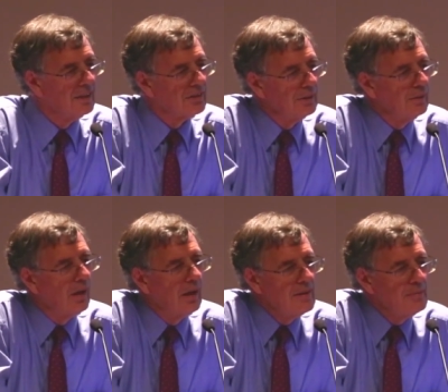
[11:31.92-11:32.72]

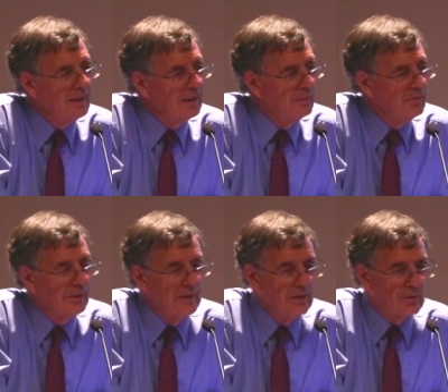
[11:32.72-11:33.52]
So I've become
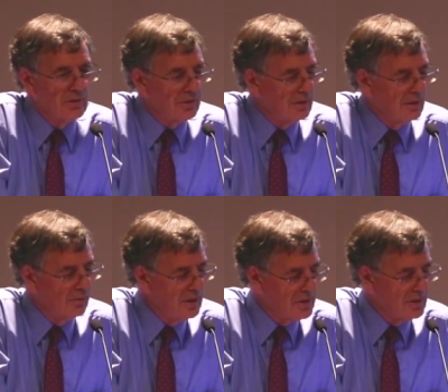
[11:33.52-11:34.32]
very interested
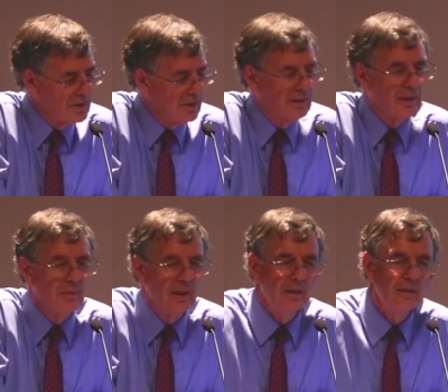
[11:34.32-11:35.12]
in recent
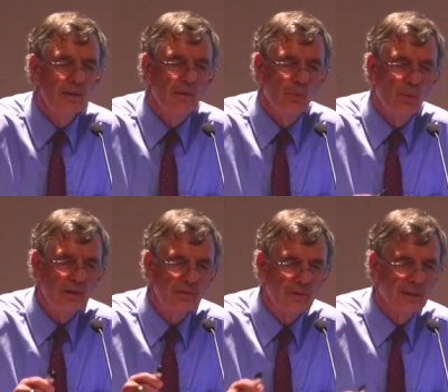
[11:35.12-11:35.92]
time in
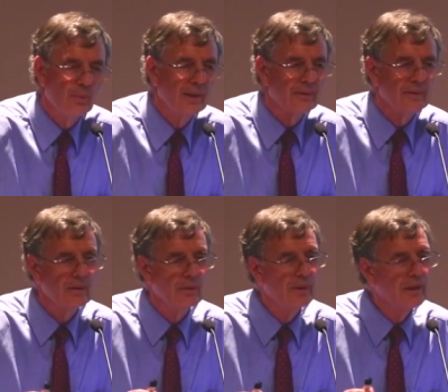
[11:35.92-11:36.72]
wondering whether or
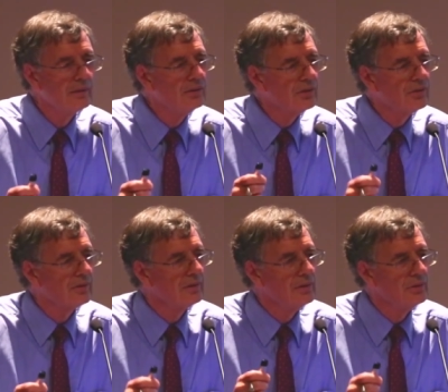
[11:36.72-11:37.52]
not we can
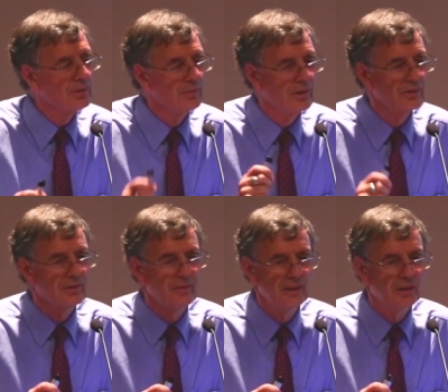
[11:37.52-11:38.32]
just do some
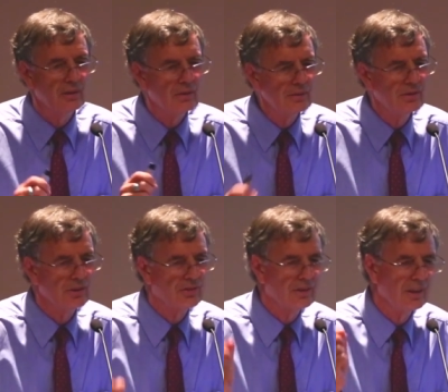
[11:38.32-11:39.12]
conservation, not
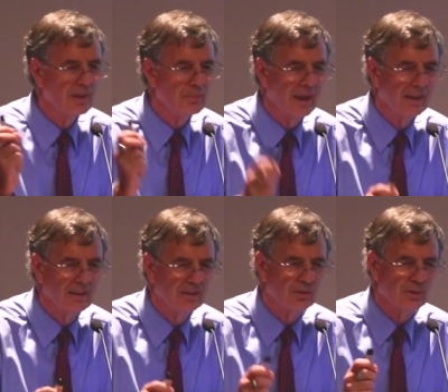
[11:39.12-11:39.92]
just in the
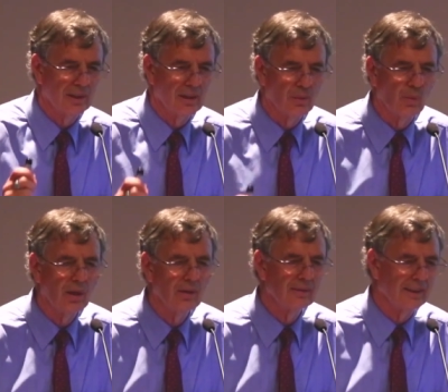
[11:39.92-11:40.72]
backcountry, in the
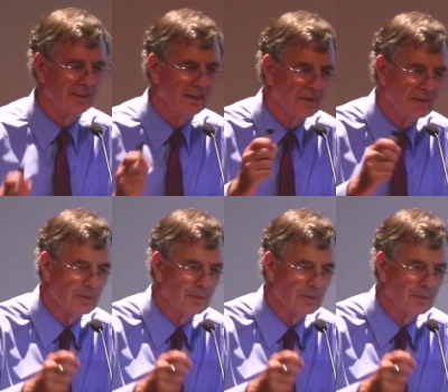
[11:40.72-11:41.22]
wildland, in the